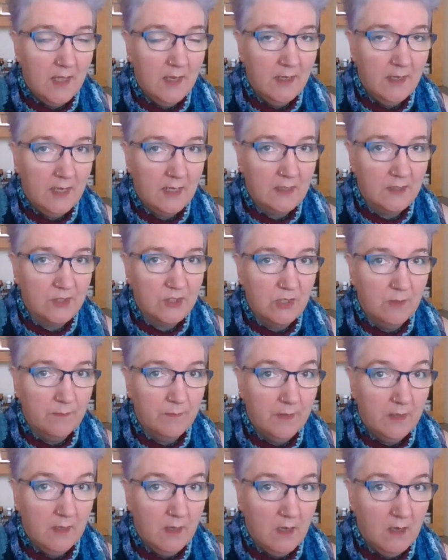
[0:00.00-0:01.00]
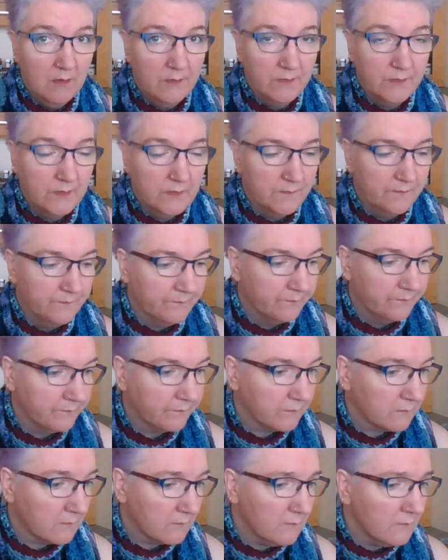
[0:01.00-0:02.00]
She's local
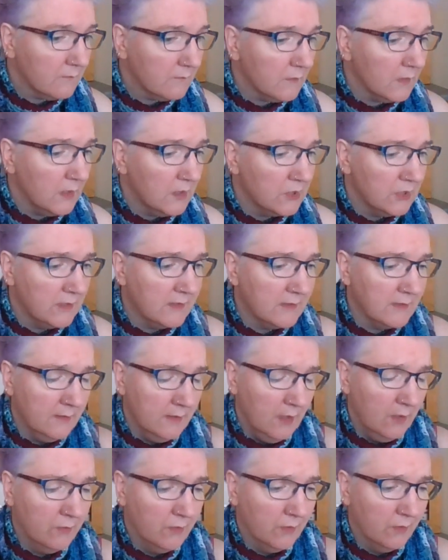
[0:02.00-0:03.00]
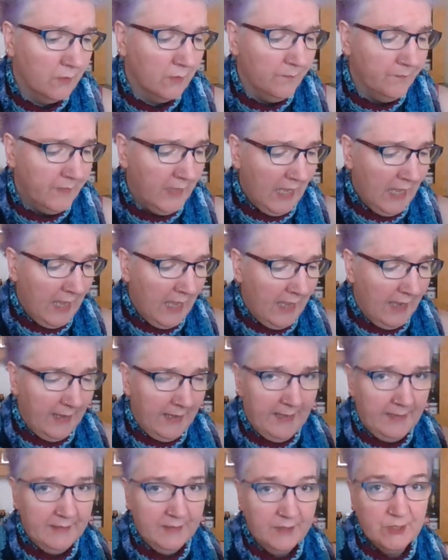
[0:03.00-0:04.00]
and she makes the most amazing
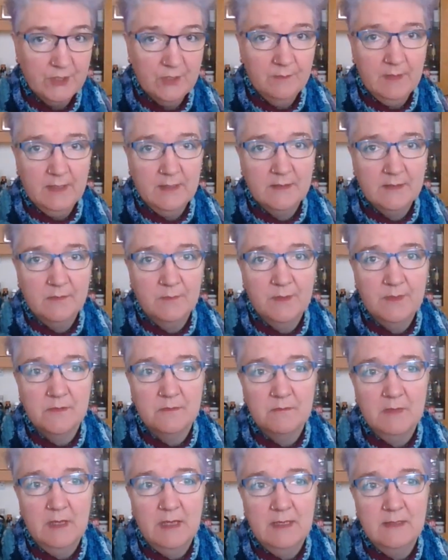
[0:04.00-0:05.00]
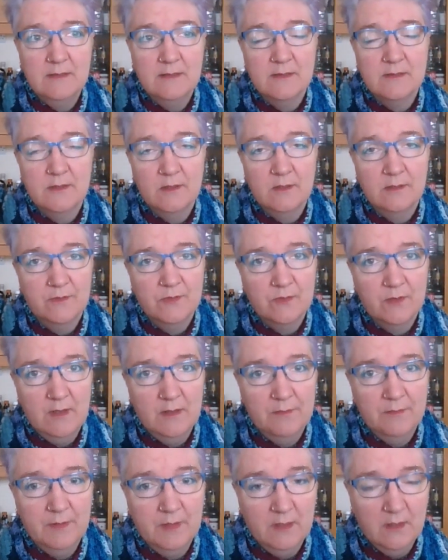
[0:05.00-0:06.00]
self-striping yarns, and
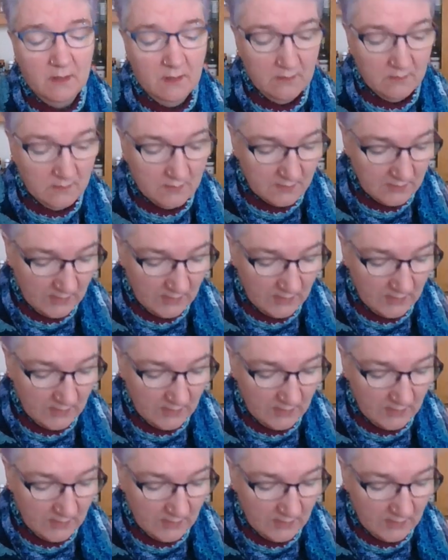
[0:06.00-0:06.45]
she's the only